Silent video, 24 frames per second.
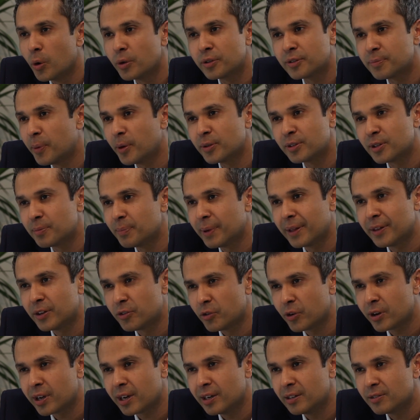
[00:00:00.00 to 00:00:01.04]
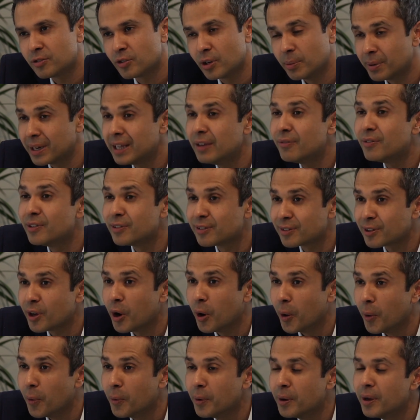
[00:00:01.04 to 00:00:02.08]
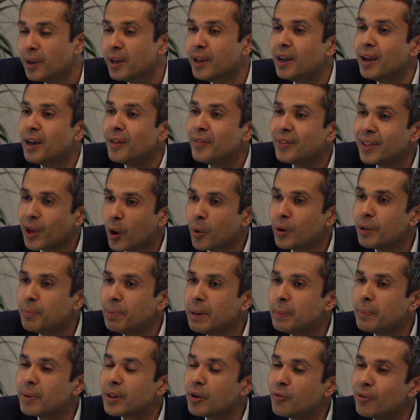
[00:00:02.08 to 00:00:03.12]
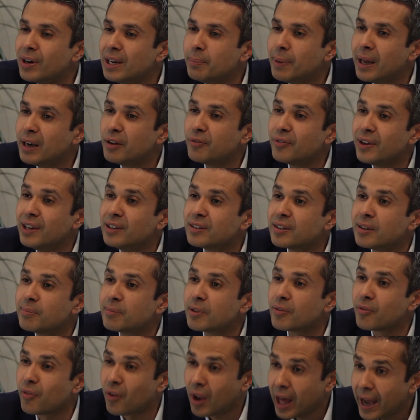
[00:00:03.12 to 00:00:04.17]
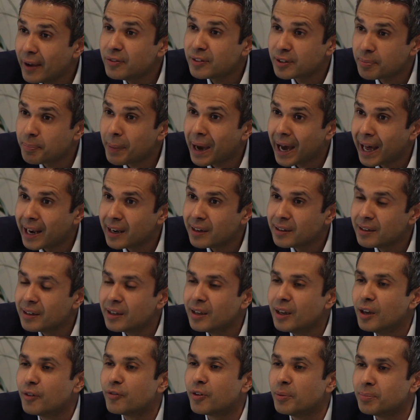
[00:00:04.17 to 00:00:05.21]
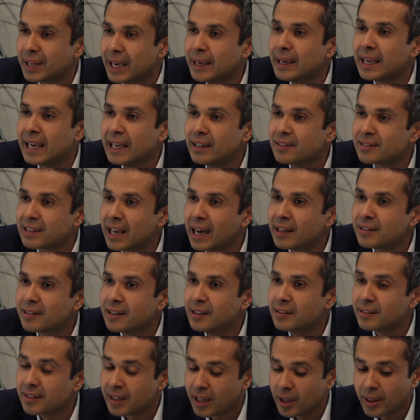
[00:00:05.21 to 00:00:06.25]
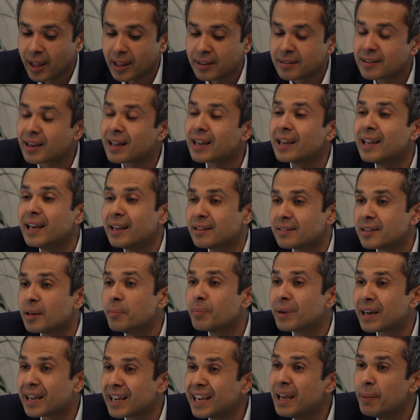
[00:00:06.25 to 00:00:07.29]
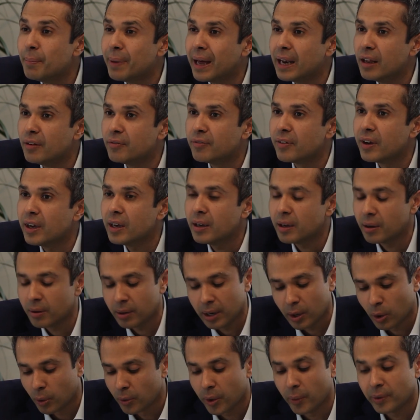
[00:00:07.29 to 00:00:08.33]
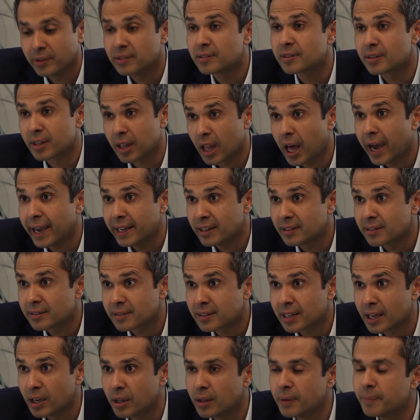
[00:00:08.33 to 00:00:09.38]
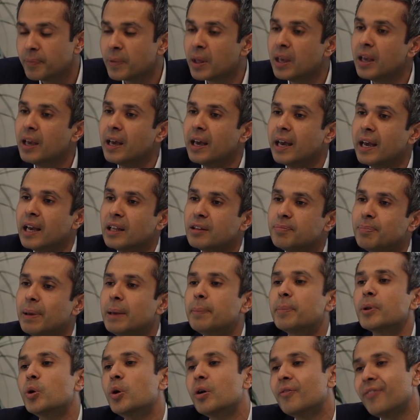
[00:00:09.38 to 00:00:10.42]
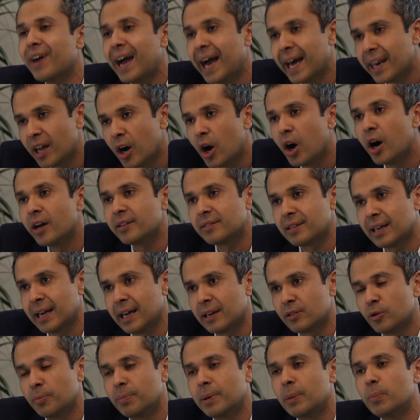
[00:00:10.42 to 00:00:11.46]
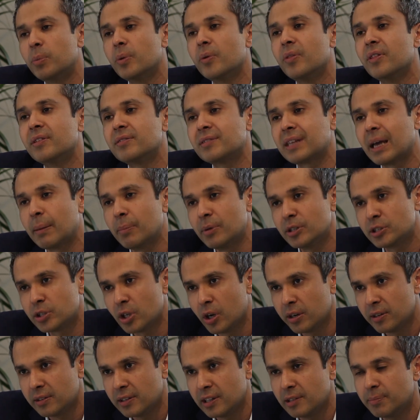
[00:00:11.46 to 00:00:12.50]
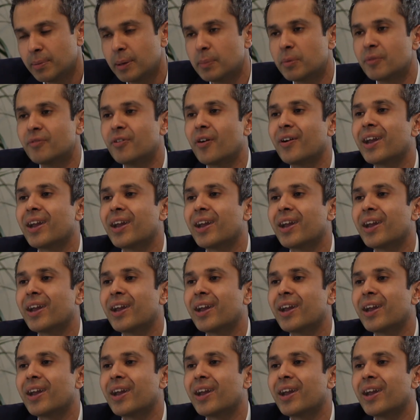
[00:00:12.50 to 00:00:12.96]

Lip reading: sponsored by the drug industry, but even so, the only people that really benefit in terms of lifespan from taking statins, there's some clear benefit, although it's slight still, is people who have had heart attacks or people with established heart disease, people very